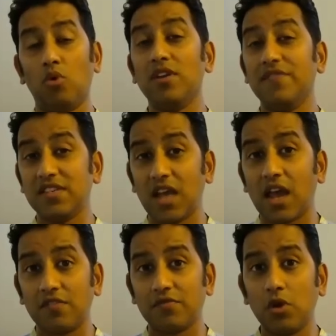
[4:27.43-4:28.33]
or even
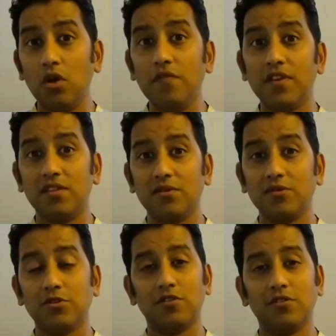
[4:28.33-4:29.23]
dying from COVID, and
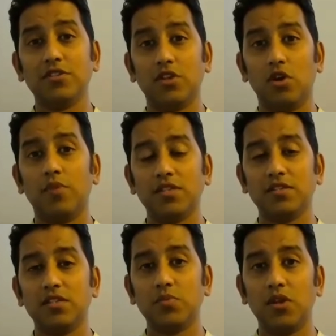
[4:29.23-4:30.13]
those are our nursing home
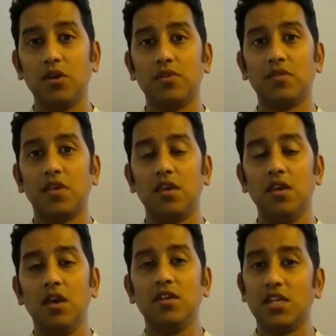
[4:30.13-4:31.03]
residents. We know that
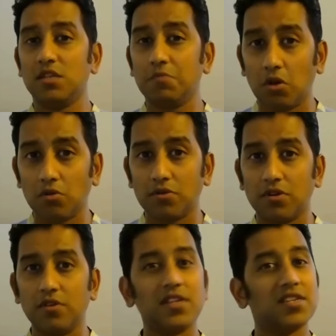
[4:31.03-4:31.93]
they tend to be
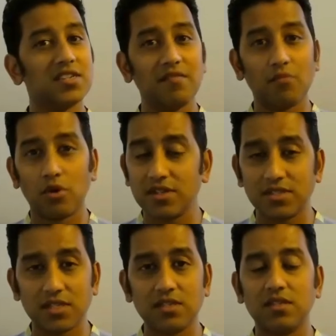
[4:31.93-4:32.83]
older, they tend to have more
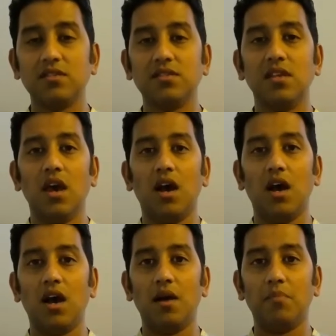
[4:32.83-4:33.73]
diseases,
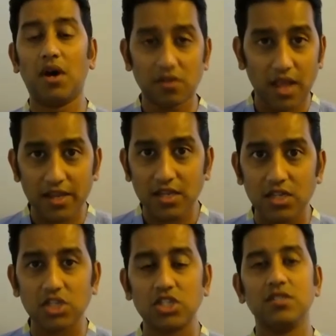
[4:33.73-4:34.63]
underlying
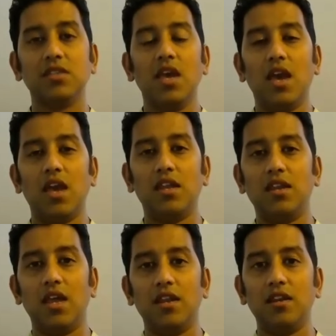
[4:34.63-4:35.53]
conditions,
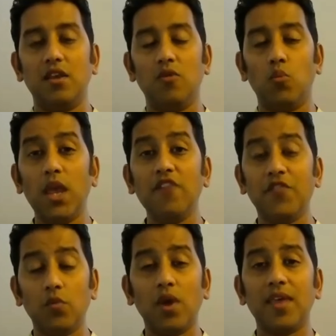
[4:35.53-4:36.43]
and
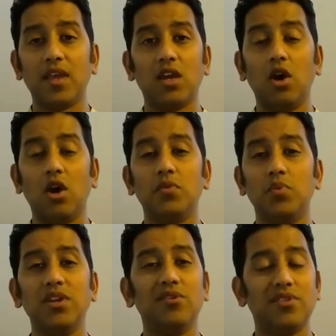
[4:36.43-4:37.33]
if and when they get
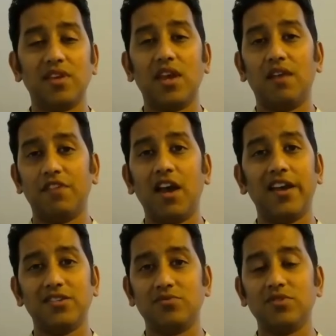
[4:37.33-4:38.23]
COVID, we know that they have the
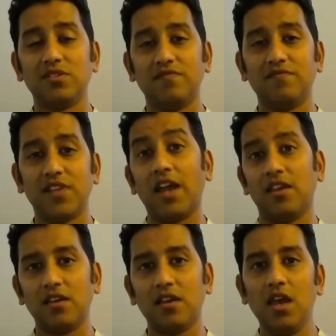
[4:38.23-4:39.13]
highest risk of
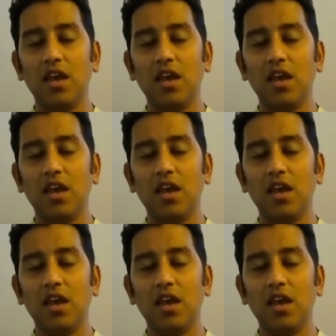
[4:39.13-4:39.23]
dying.